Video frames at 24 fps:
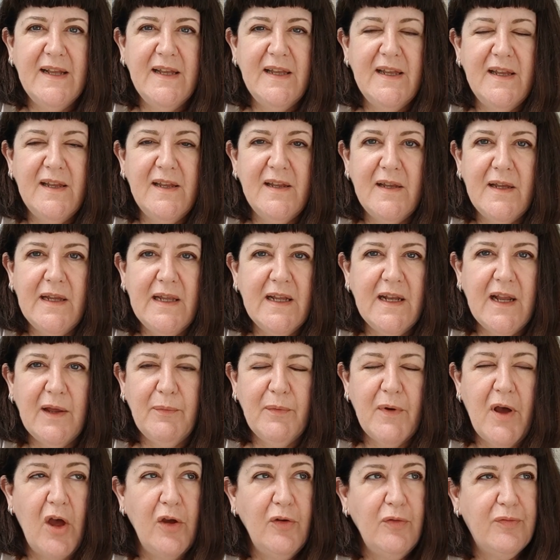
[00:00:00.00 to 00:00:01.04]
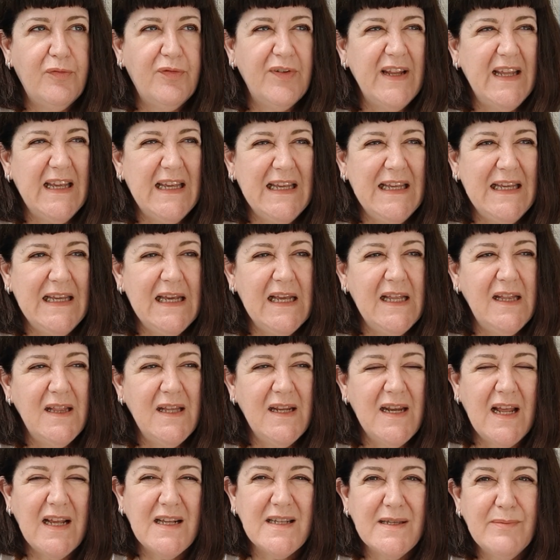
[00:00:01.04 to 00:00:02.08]
in, you know, hopefully in
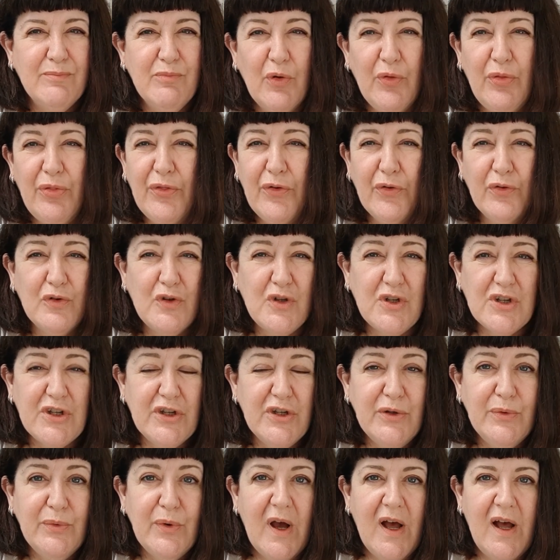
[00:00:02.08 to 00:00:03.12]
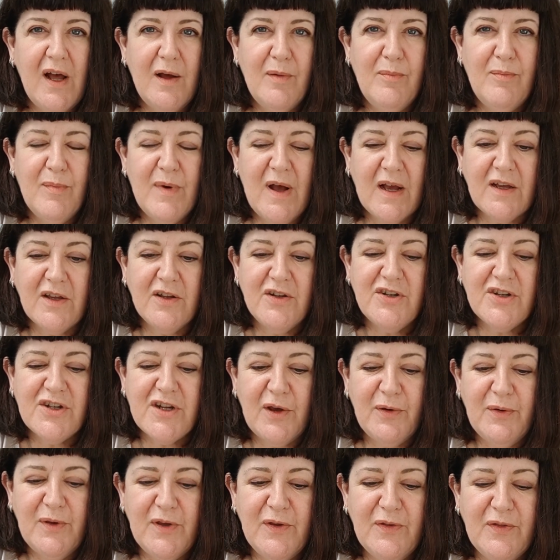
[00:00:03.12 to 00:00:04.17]
the next month or two, I can
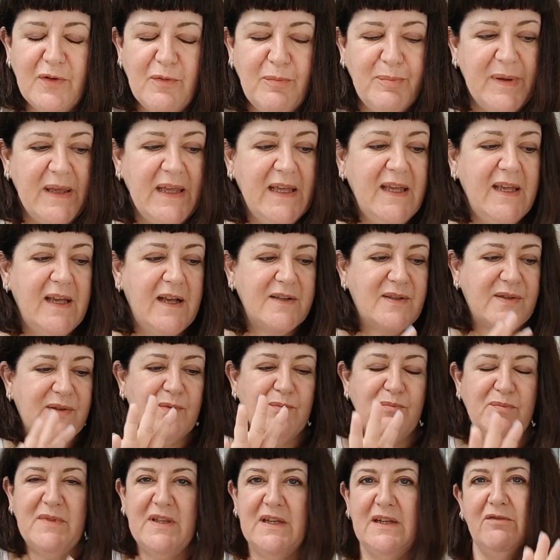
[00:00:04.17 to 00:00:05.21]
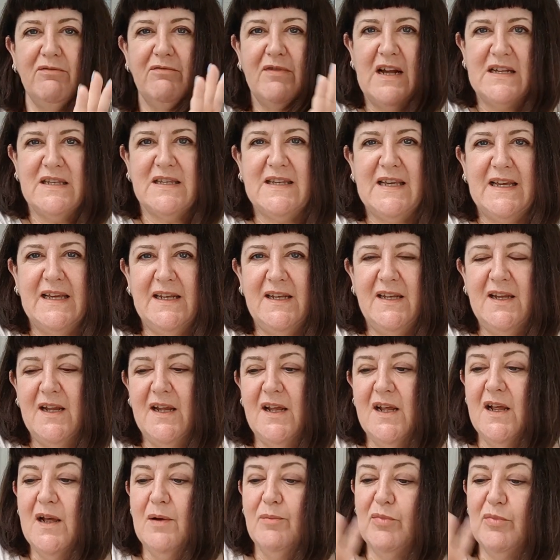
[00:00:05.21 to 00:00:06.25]
show you there'll be something resin,
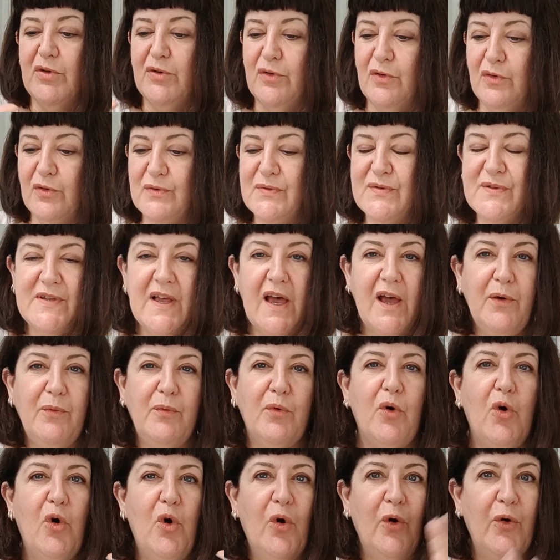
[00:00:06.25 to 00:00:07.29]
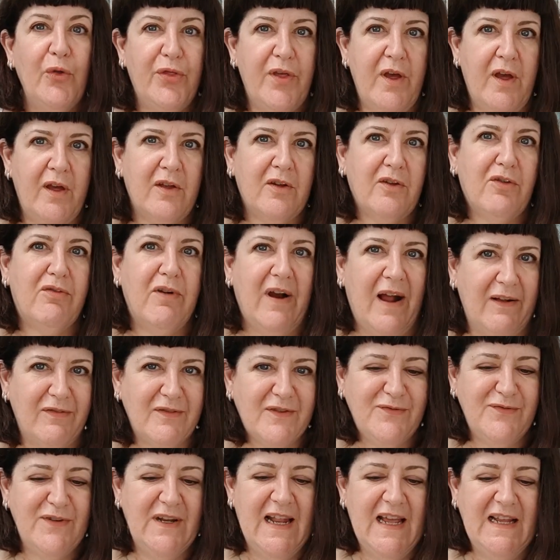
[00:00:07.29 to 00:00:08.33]
but also other
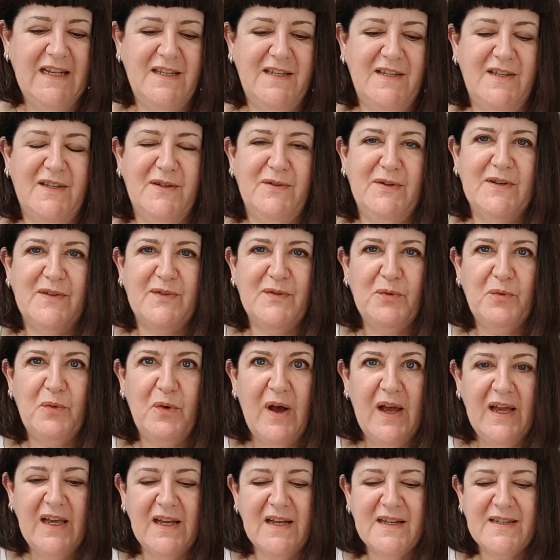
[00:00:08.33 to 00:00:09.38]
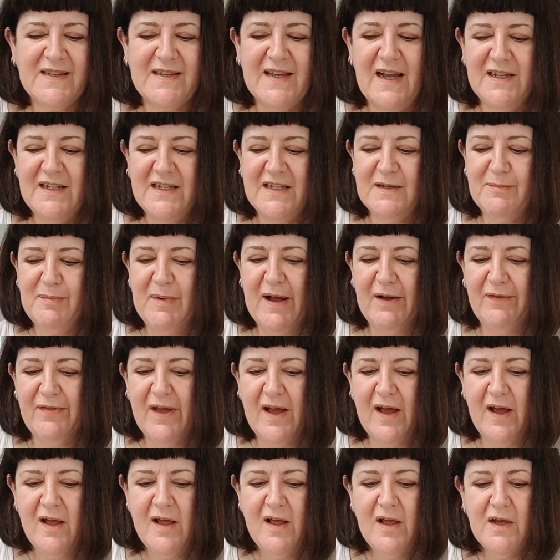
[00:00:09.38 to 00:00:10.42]
crafts related to it. So I'm quite excited about
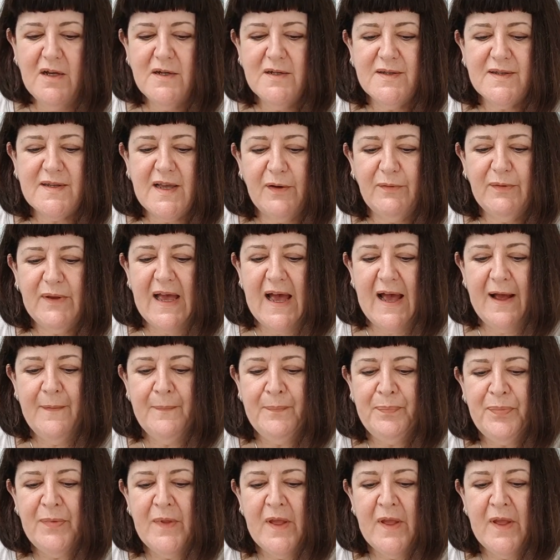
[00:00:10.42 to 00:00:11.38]
that. So yeah,